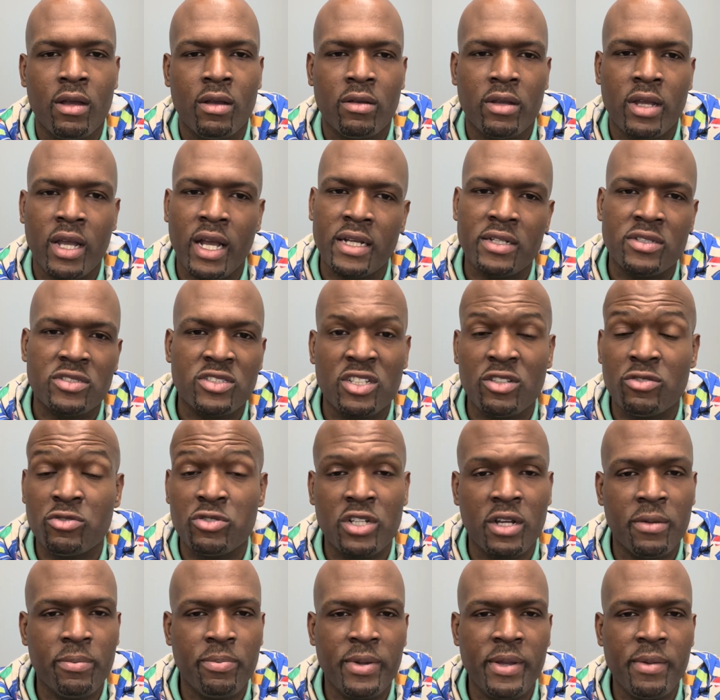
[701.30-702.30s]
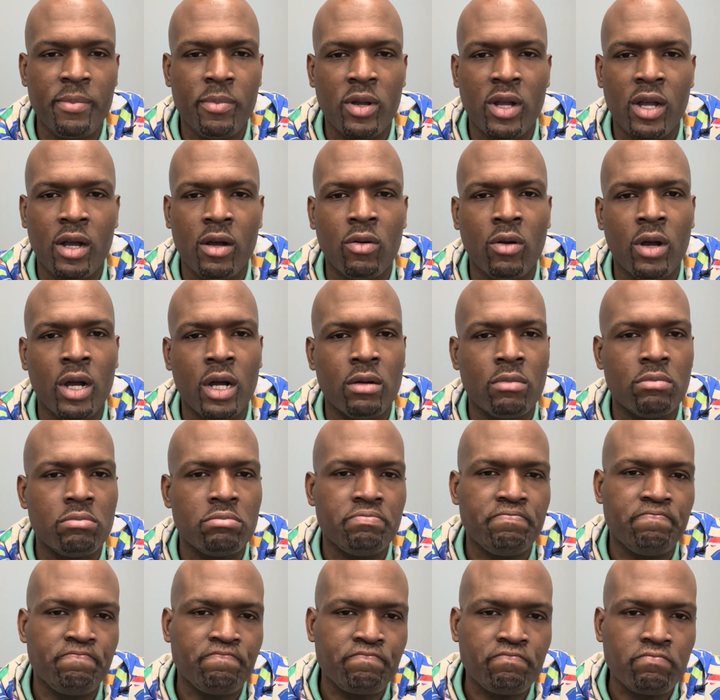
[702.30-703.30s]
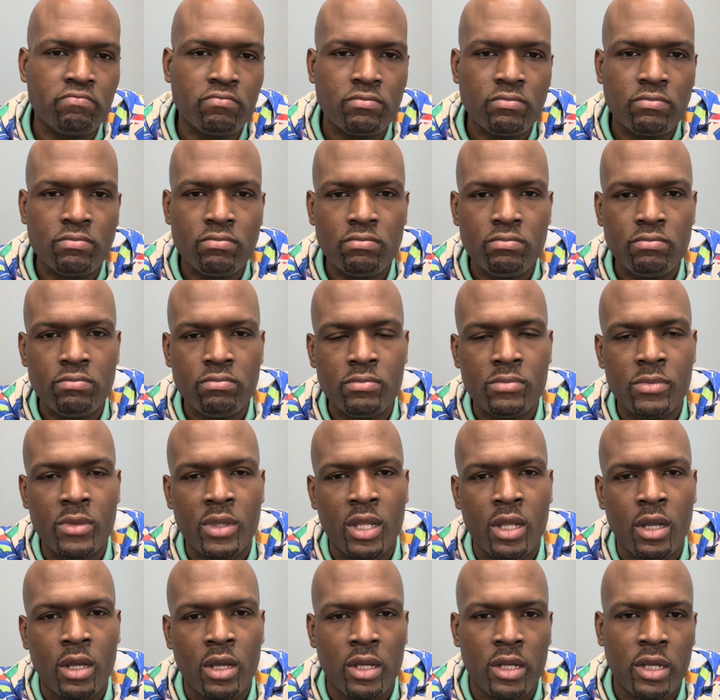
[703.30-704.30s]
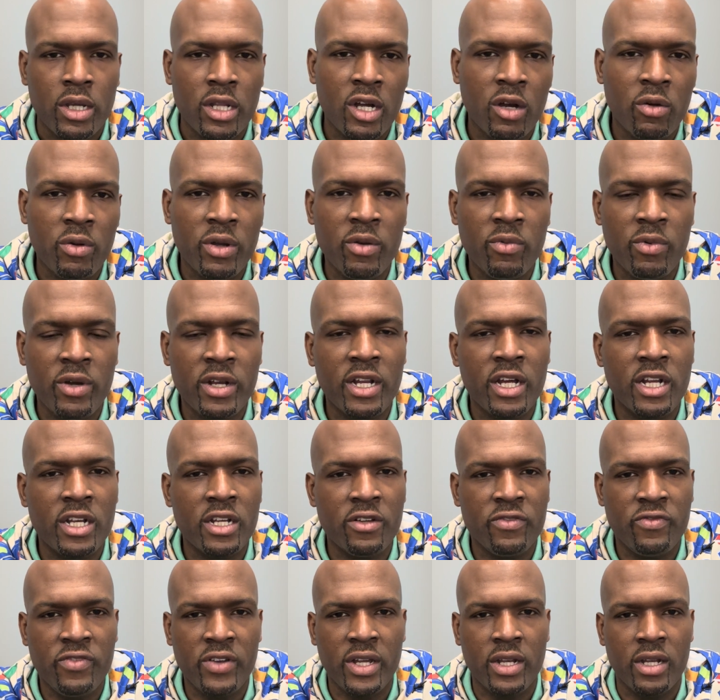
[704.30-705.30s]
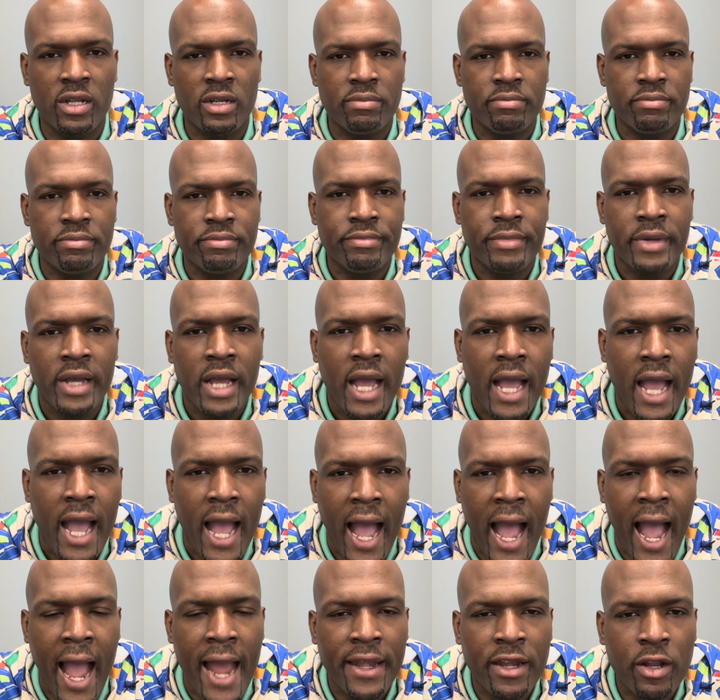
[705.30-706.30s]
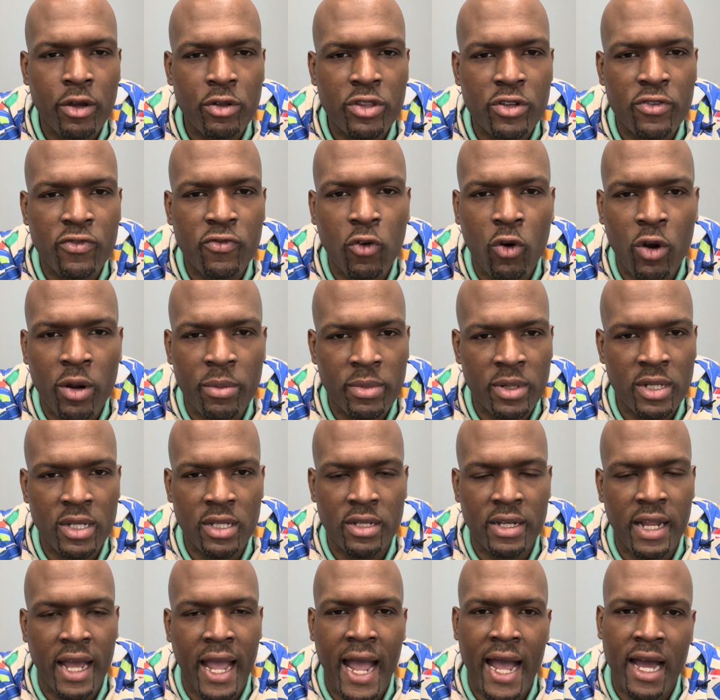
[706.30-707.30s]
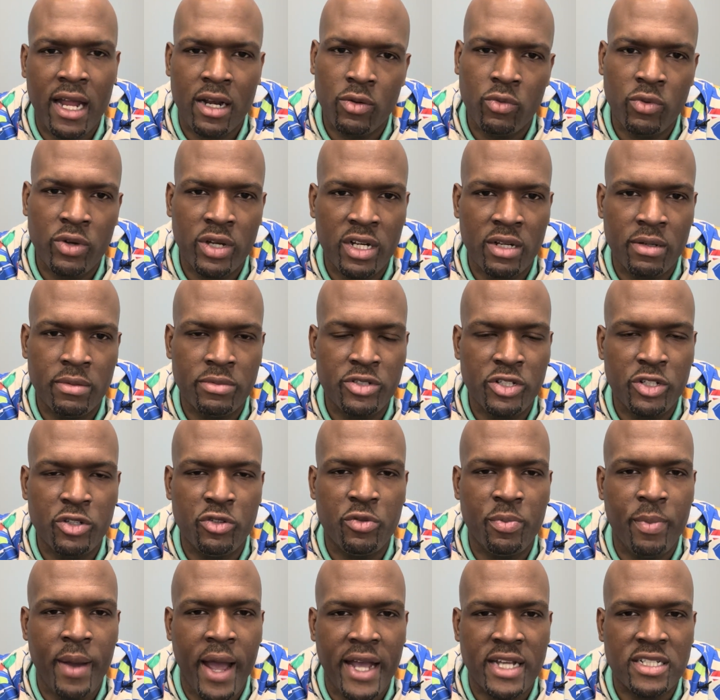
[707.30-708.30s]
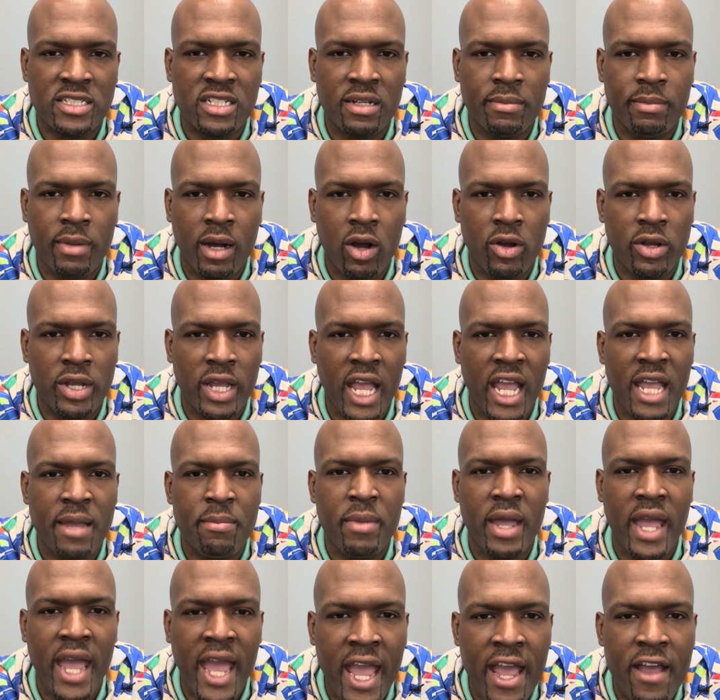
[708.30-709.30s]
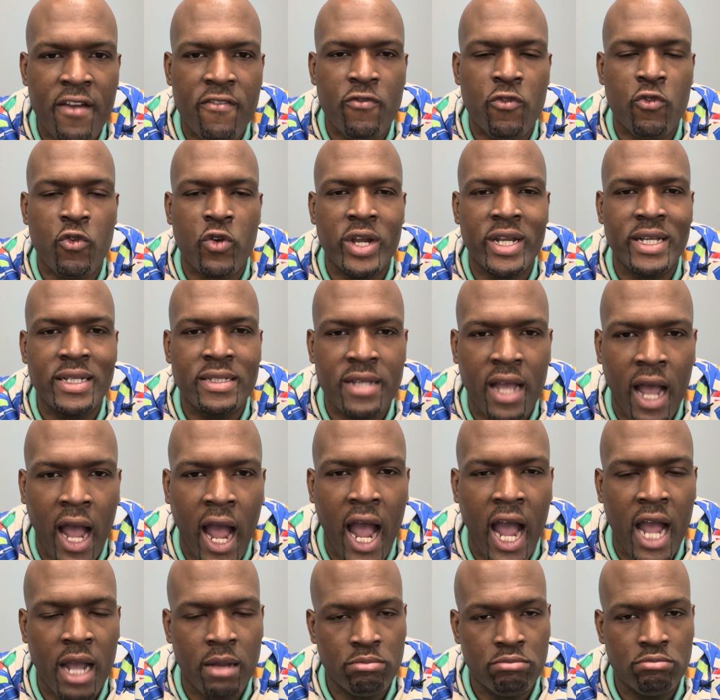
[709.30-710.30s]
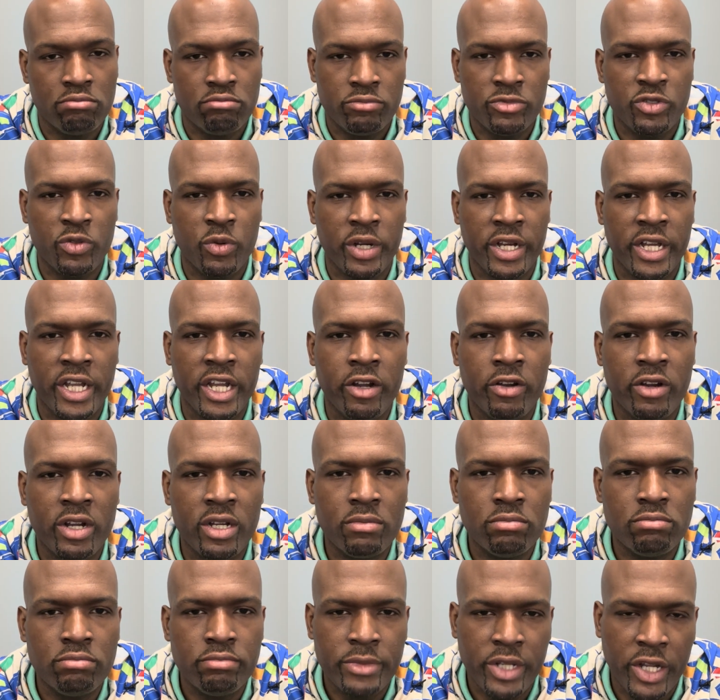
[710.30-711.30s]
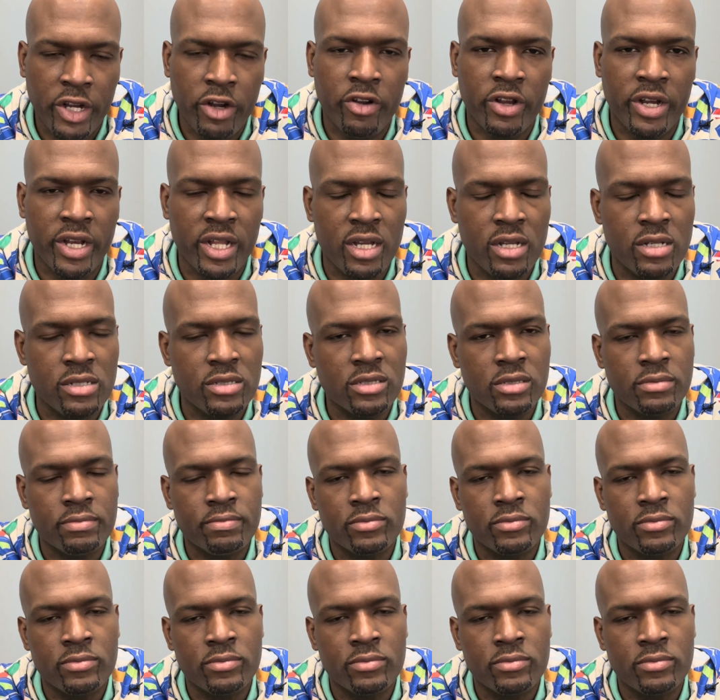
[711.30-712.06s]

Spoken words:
Okay, so some people go, well, we went undefeated. I know the formula to how to win a youth basketball game every time. You want to hear it? Here it is.